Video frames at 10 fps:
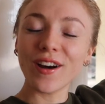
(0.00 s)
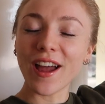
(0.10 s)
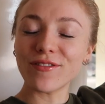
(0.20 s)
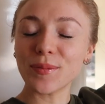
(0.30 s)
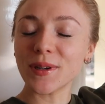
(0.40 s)

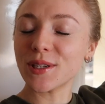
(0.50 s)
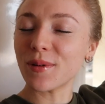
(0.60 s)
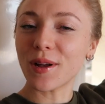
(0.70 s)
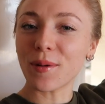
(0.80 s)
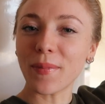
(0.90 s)
everybody,
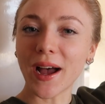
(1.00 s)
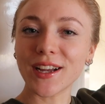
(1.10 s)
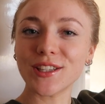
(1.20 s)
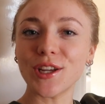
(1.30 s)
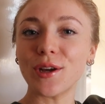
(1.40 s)
welcome
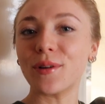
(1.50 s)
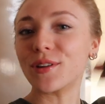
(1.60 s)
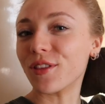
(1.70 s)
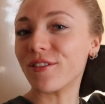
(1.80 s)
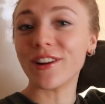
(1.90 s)
back to
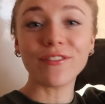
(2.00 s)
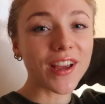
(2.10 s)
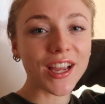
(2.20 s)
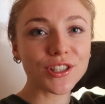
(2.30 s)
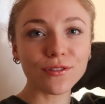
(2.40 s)
another
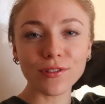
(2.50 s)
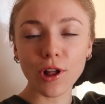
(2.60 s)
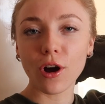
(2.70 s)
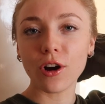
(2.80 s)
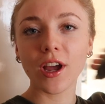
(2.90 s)
renovation
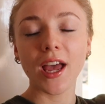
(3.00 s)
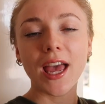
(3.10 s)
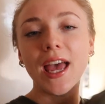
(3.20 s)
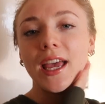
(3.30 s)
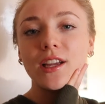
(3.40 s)
vlog.
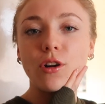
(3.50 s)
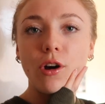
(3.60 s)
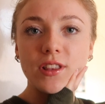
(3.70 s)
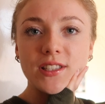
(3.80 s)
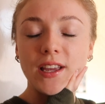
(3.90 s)

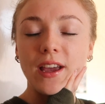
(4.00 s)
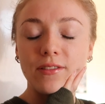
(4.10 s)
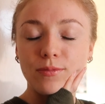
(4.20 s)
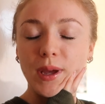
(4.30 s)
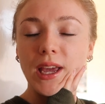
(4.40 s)
Ignore the state
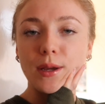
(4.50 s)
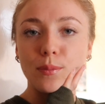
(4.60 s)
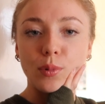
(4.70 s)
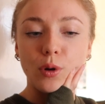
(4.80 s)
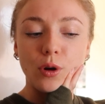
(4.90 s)
of me,
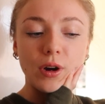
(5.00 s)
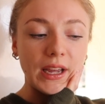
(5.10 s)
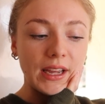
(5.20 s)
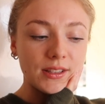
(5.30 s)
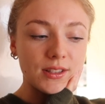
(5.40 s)
but
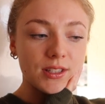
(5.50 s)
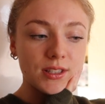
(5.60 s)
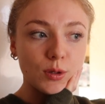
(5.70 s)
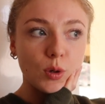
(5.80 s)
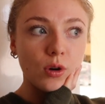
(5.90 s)

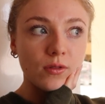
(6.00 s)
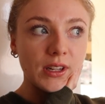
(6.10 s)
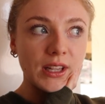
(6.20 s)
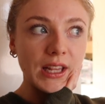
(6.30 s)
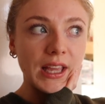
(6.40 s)
it's
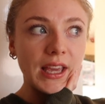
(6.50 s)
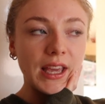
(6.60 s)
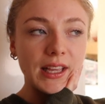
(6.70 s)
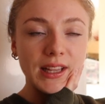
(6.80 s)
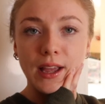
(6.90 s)

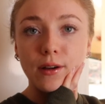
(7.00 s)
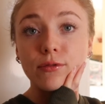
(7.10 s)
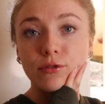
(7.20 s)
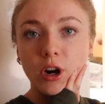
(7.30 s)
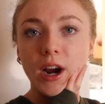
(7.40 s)
currently like
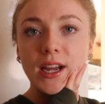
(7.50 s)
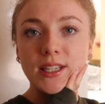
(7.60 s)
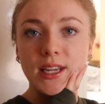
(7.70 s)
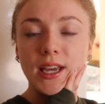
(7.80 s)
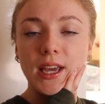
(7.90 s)

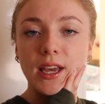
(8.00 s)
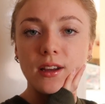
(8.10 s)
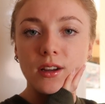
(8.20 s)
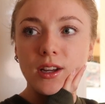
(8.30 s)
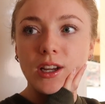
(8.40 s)
Friday